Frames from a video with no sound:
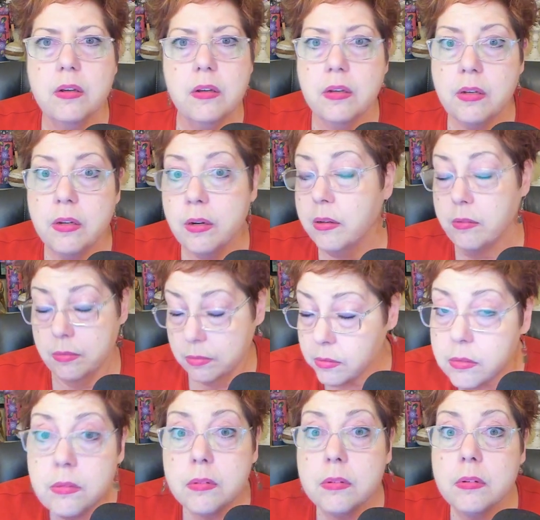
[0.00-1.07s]

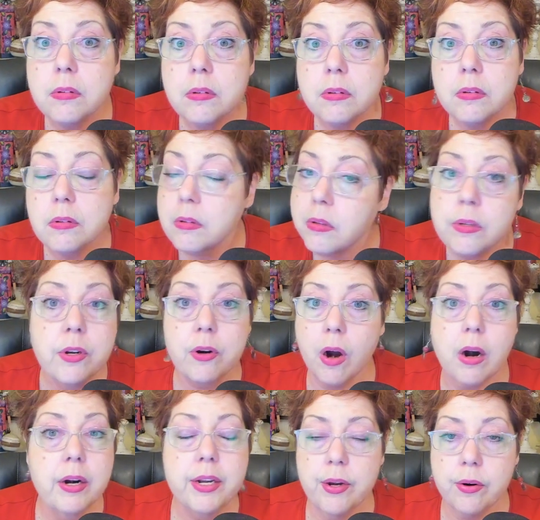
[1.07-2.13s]
You're
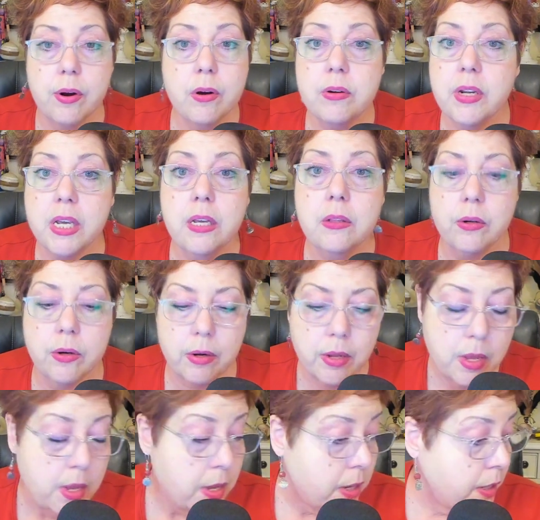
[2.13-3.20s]
already your own healer.
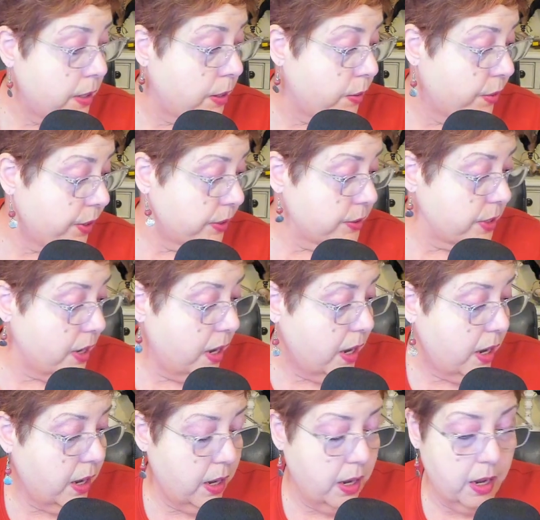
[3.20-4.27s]
You know, there's
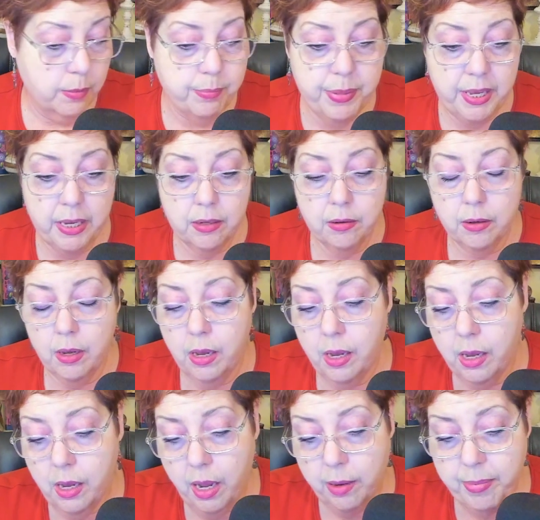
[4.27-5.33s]
a big
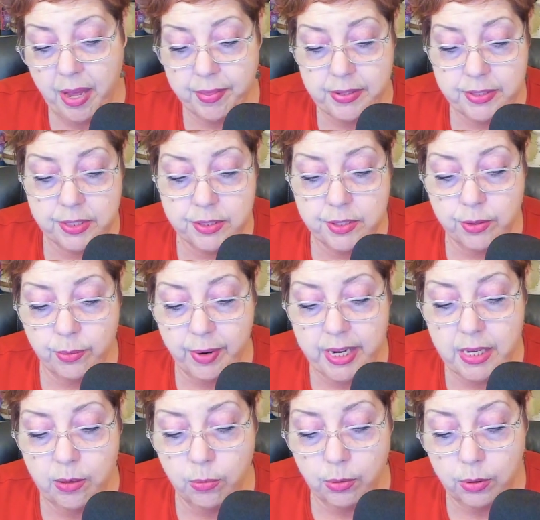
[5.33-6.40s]
hypothesis in the
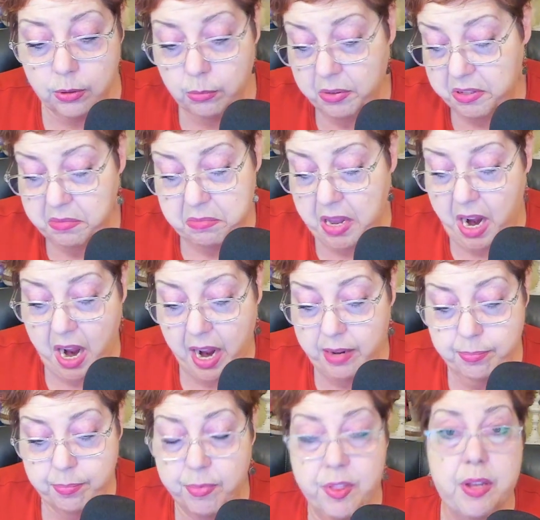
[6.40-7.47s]
Reiki world that I
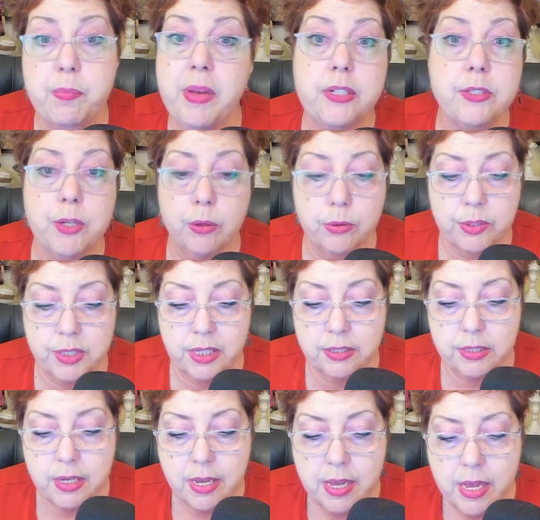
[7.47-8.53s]
think makes total
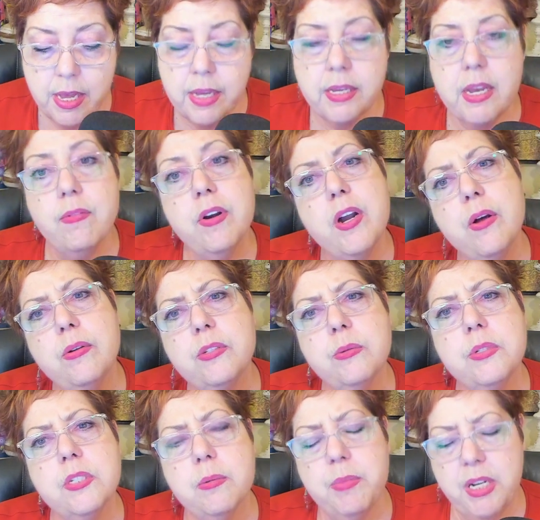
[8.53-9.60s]
sense. You ever notice when
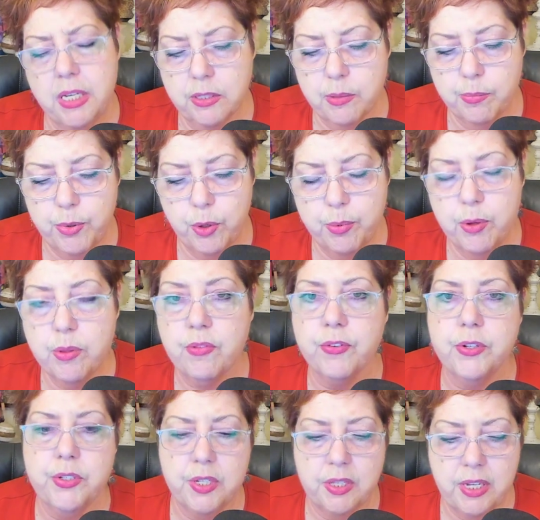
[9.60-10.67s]
somebody gets a boo-boo, the
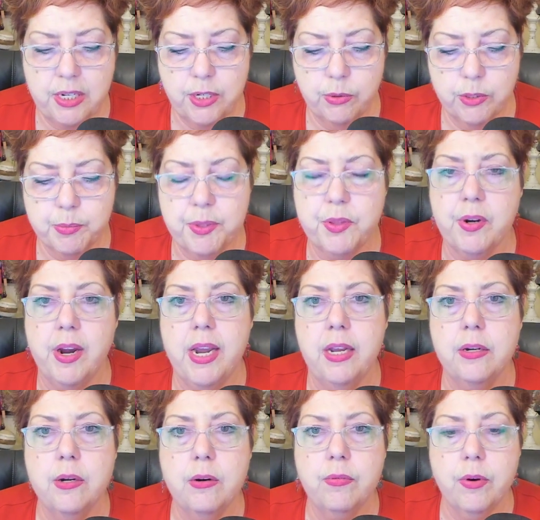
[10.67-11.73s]
first thing they do is put their
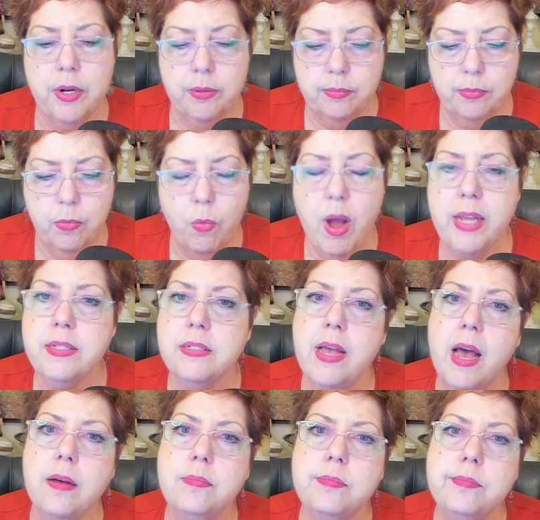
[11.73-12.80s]
hand over it? Why is
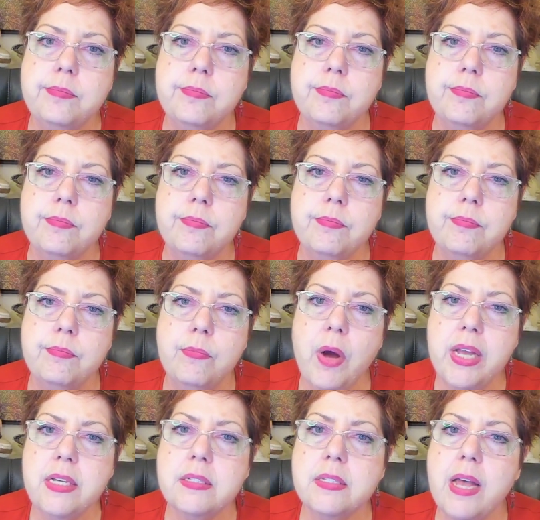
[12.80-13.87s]
that?
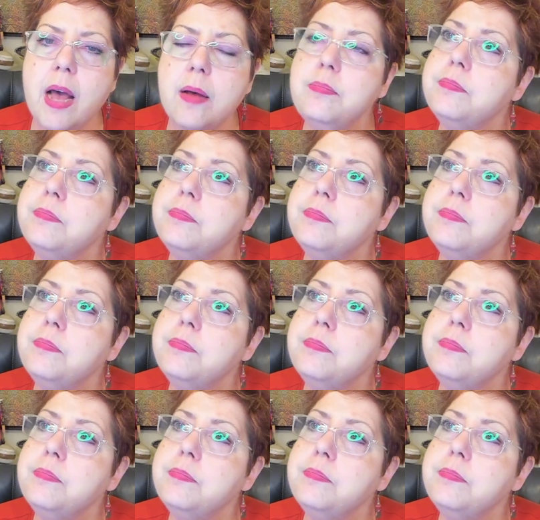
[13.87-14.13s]
Why is that?